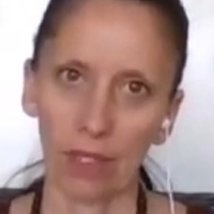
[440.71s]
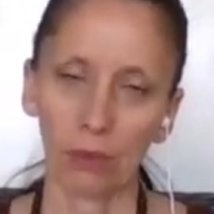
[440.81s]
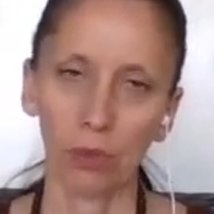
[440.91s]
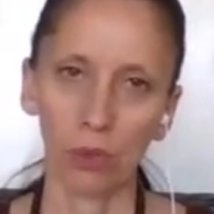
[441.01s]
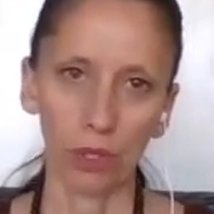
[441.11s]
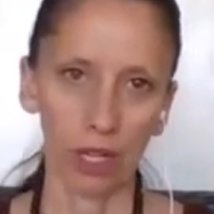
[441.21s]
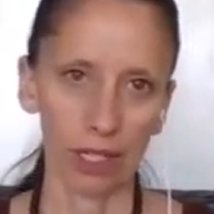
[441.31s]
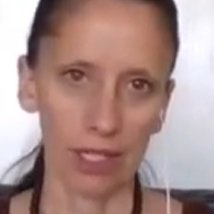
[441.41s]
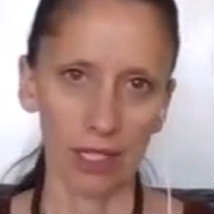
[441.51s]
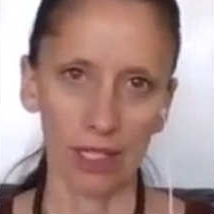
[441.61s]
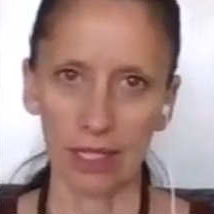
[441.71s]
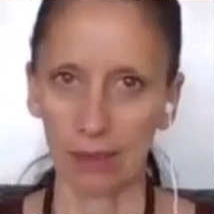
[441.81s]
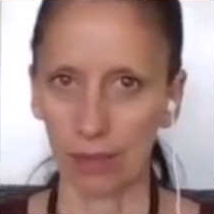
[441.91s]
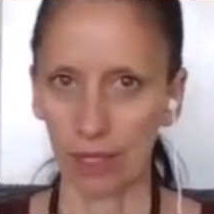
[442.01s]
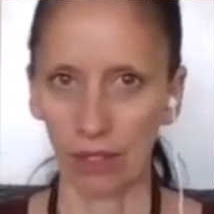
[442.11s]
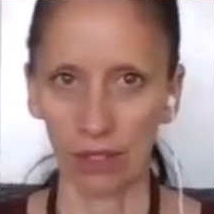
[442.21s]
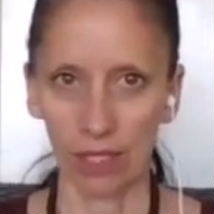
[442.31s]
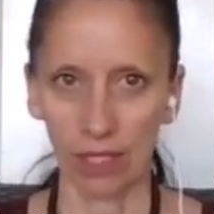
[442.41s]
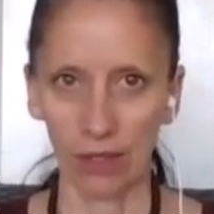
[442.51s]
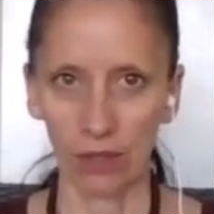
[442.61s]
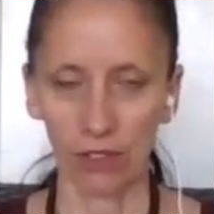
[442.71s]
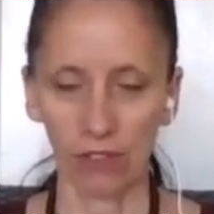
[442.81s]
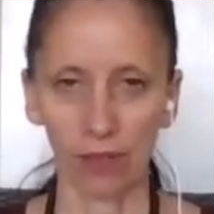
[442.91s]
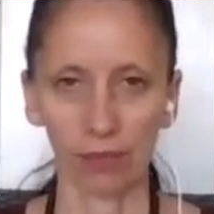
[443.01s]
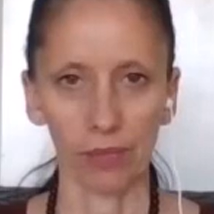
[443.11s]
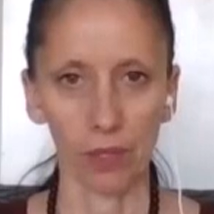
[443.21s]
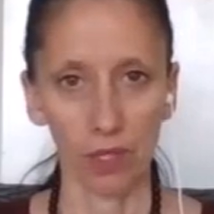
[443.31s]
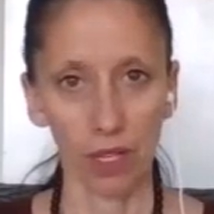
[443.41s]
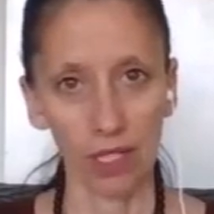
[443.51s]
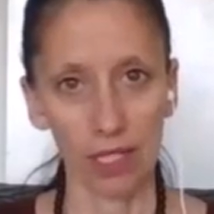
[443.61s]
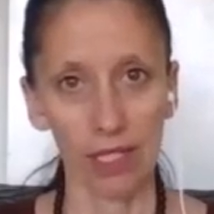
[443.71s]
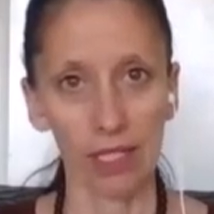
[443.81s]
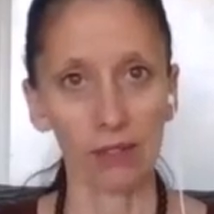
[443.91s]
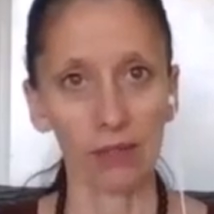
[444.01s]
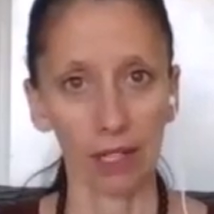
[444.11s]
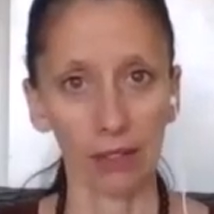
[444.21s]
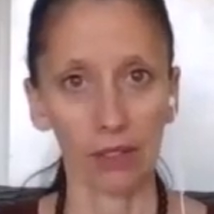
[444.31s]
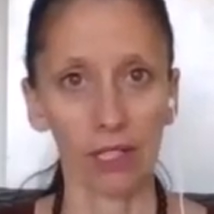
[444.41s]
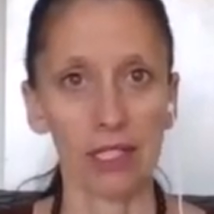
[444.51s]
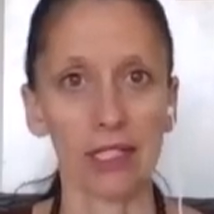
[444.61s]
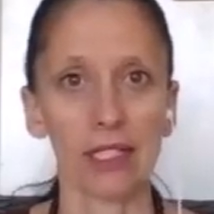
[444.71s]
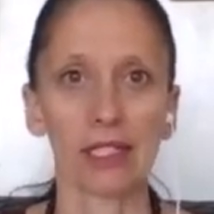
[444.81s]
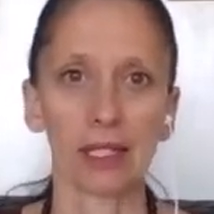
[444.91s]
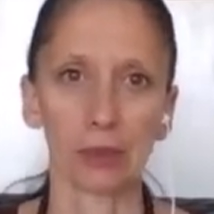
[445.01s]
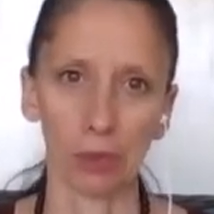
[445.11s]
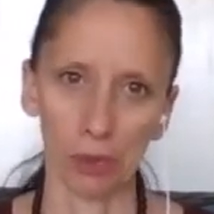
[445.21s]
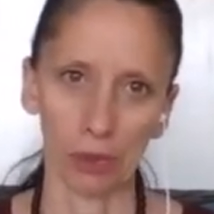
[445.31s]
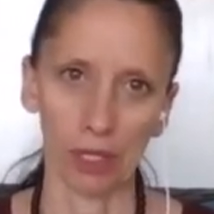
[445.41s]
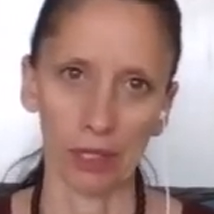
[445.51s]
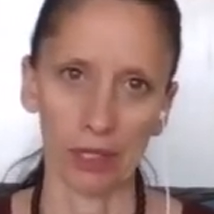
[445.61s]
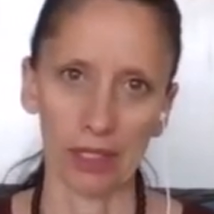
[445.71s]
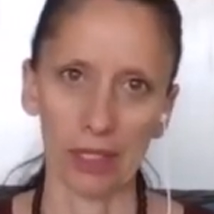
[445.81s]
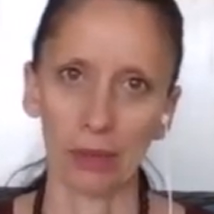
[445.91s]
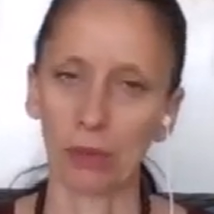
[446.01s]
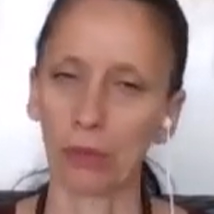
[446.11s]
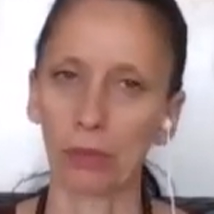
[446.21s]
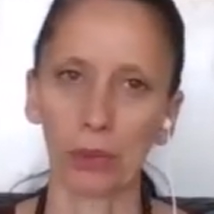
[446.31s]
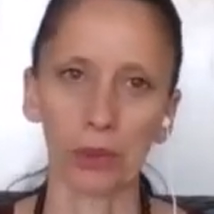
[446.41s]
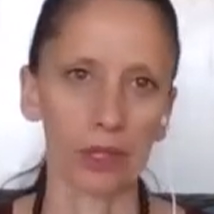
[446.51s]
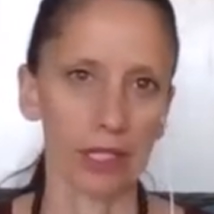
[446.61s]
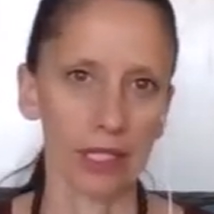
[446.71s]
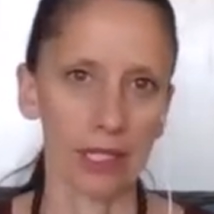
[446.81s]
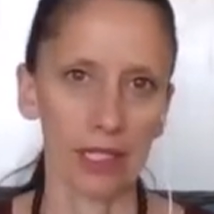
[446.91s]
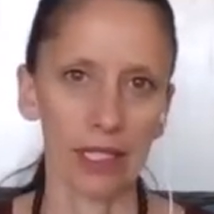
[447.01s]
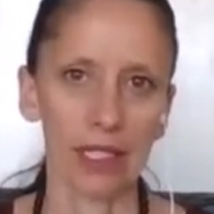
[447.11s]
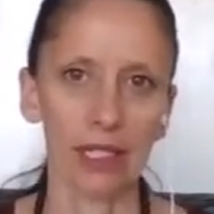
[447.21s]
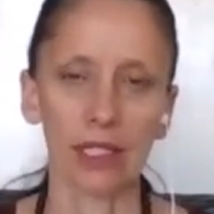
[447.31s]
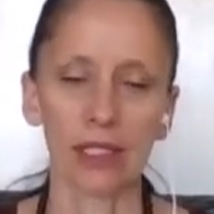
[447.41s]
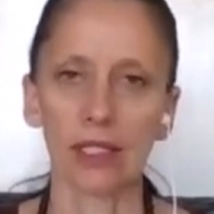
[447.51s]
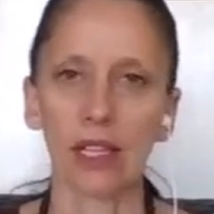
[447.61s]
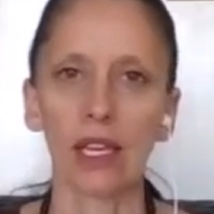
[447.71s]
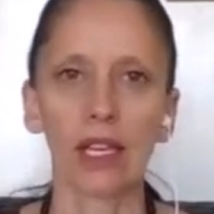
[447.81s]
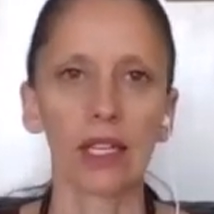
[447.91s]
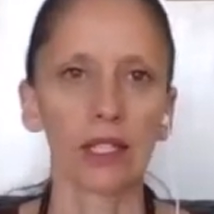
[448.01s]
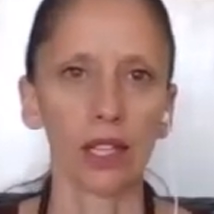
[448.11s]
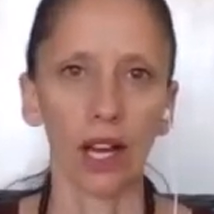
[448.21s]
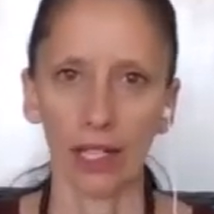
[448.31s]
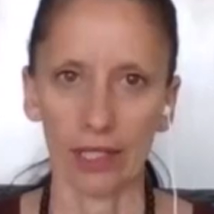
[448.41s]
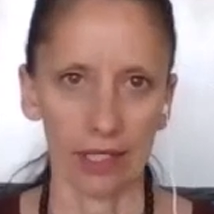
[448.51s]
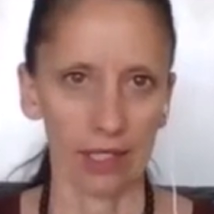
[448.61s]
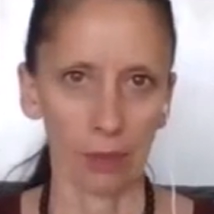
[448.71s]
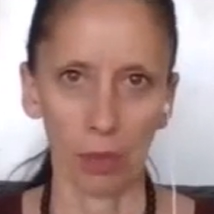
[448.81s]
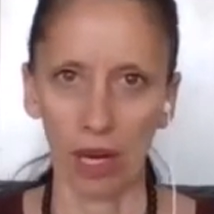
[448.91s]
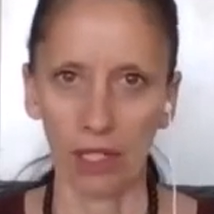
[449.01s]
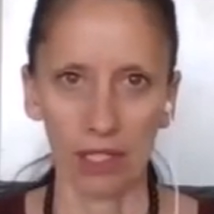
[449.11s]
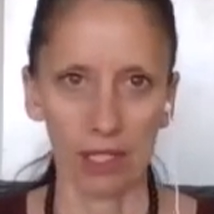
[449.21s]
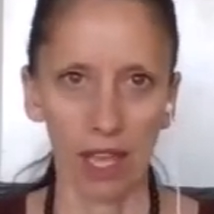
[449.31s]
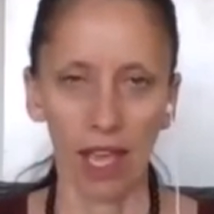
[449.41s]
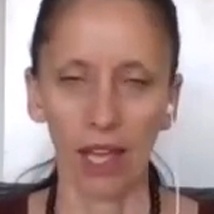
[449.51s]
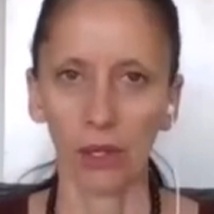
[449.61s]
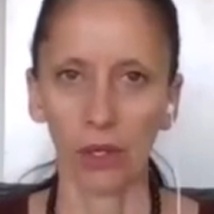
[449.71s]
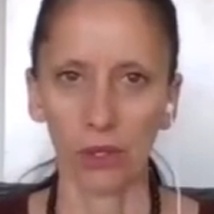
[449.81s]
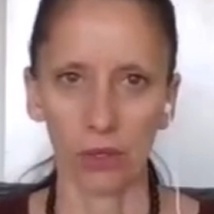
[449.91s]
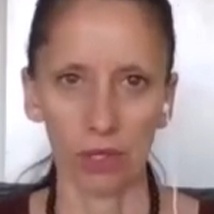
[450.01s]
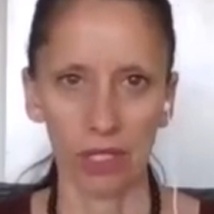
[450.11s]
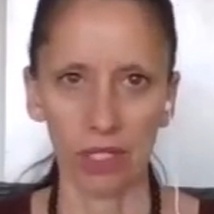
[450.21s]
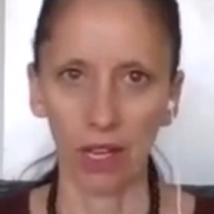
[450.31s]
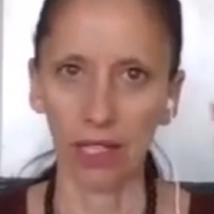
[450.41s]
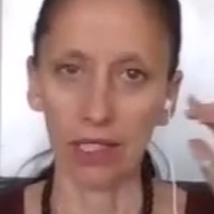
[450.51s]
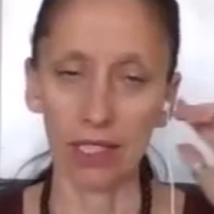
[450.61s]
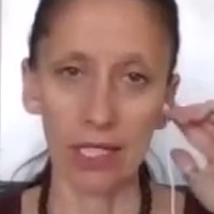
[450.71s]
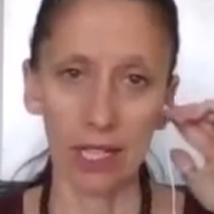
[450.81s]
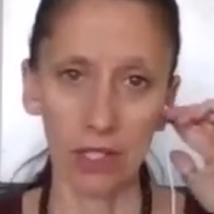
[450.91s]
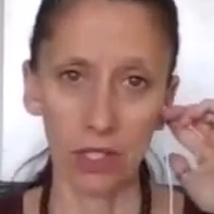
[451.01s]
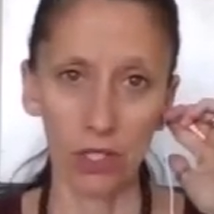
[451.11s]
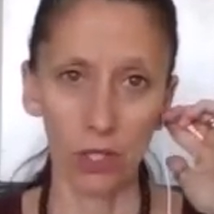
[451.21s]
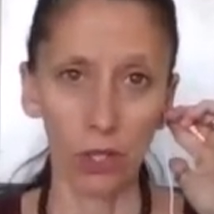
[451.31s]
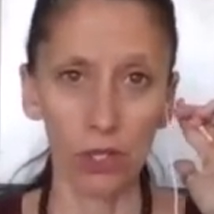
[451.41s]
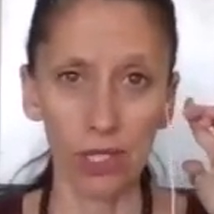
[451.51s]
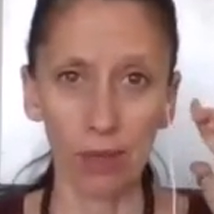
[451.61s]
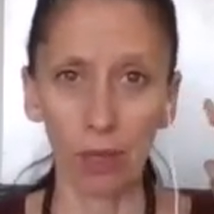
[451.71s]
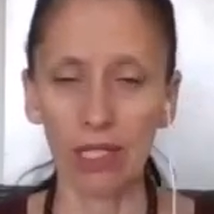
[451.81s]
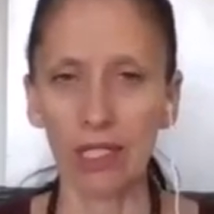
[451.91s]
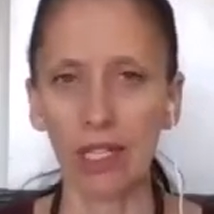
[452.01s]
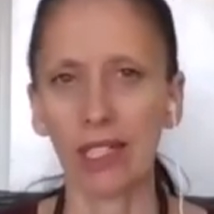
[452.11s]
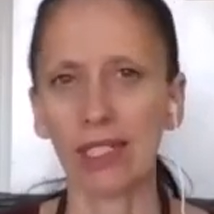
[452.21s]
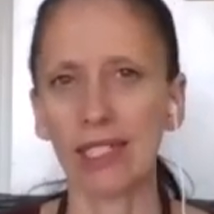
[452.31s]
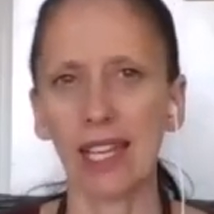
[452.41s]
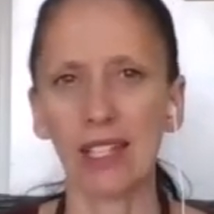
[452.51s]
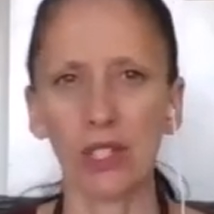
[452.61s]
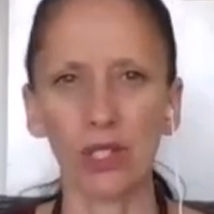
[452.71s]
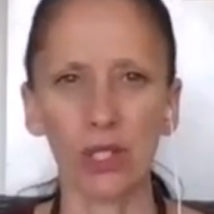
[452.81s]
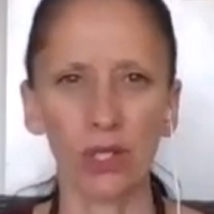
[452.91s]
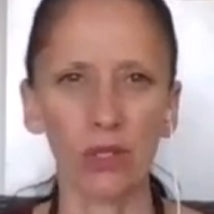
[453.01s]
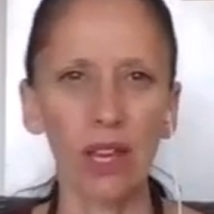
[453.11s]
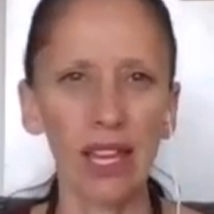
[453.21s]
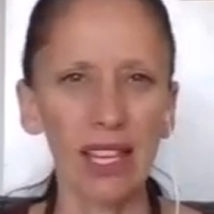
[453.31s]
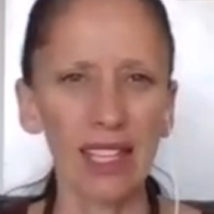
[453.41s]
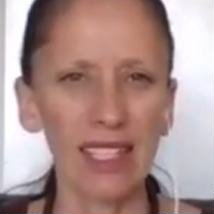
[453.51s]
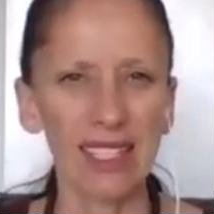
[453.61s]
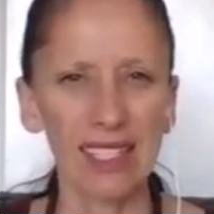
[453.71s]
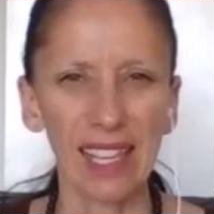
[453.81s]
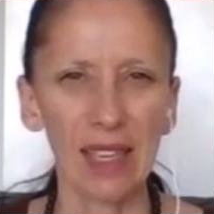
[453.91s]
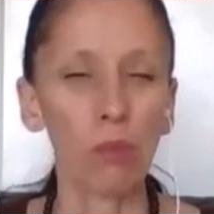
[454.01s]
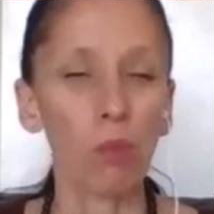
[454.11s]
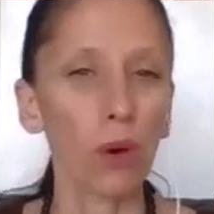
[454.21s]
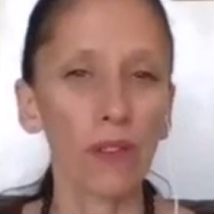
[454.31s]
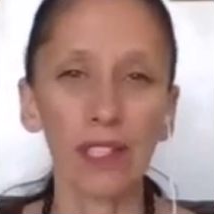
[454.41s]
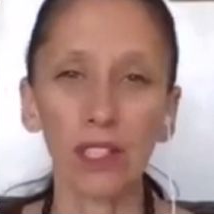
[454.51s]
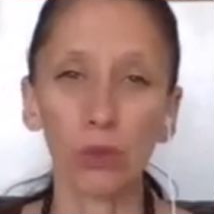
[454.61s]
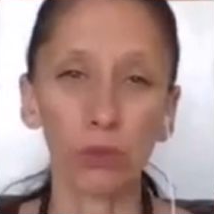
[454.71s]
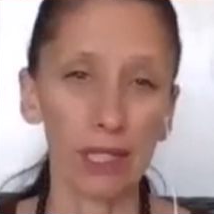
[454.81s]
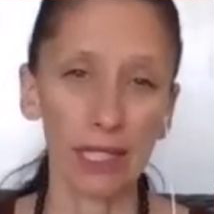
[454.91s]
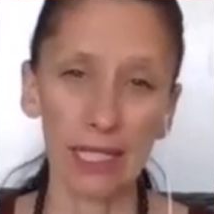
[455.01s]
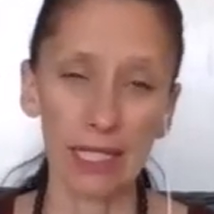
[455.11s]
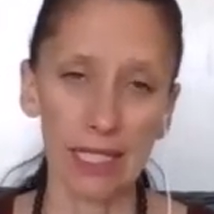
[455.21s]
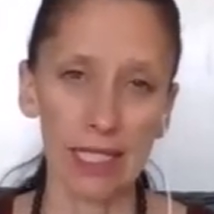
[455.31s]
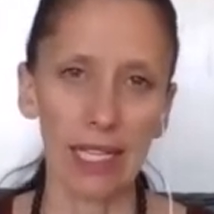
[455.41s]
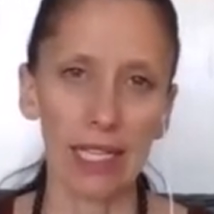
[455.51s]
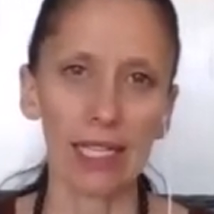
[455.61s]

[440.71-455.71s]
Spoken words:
Brutal honesty is something altogether different. There's honesty, radical honesty, and brutal honesty. Brutal honesty is not the practice at all. So it's not an intention to hurt someone. It's not an intention to say more than you really need to say.